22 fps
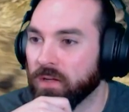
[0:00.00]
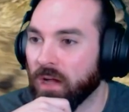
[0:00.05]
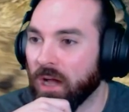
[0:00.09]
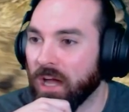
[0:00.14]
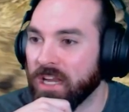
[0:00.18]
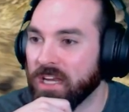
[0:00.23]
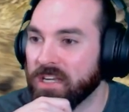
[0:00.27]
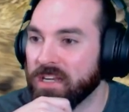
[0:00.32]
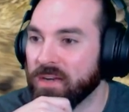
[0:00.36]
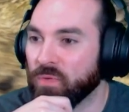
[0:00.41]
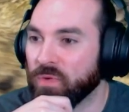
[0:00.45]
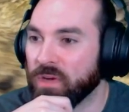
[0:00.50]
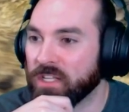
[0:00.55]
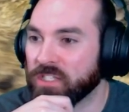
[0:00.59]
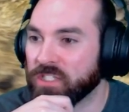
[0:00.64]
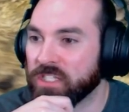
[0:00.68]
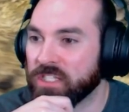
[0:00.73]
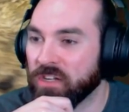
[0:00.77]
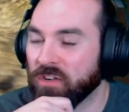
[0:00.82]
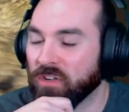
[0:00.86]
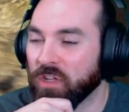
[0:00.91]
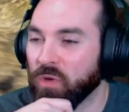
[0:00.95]
I didn't
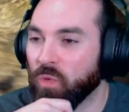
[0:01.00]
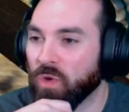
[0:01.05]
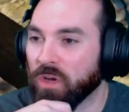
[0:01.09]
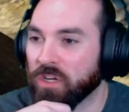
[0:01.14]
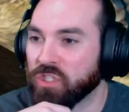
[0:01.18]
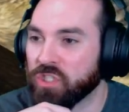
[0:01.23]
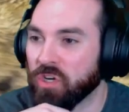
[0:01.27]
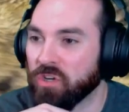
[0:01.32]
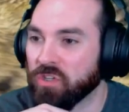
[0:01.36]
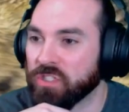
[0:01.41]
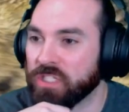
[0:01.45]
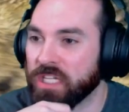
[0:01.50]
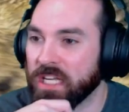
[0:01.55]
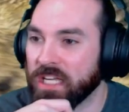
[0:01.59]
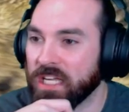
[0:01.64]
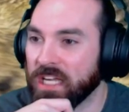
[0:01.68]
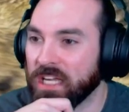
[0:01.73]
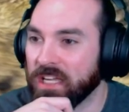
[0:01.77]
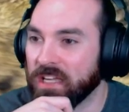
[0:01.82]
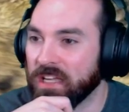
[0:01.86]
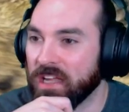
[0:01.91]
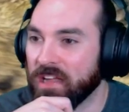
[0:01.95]
necessarily want to start
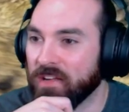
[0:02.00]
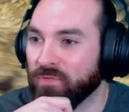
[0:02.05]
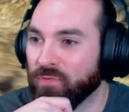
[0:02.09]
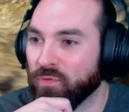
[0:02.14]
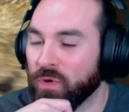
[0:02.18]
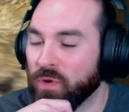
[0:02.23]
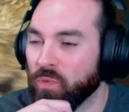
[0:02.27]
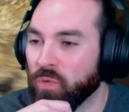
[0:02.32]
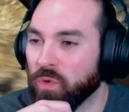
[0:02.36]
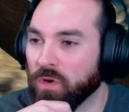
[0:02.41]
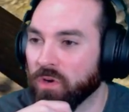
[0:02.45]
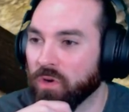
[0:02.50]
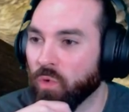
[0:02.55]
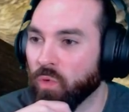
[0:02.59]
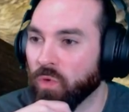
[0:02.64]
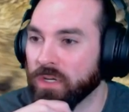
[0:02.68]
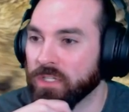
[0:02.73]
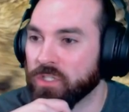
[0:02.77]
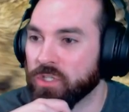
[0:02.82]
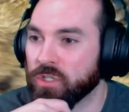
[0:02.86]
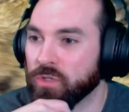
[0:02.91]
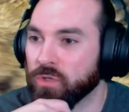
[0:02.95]
digging if we were
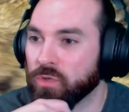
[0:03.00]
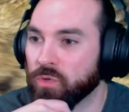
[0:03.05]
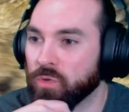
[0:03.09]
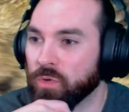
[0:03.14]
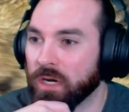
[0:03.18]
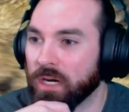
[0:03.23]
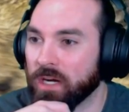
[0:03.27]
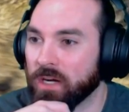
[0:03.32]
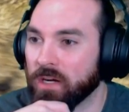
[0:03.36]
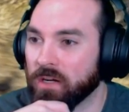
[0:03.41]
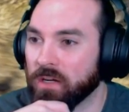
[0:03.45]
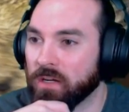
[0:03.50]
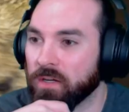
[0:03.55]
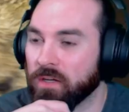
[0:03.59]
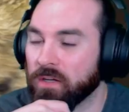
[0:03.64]
going to uh,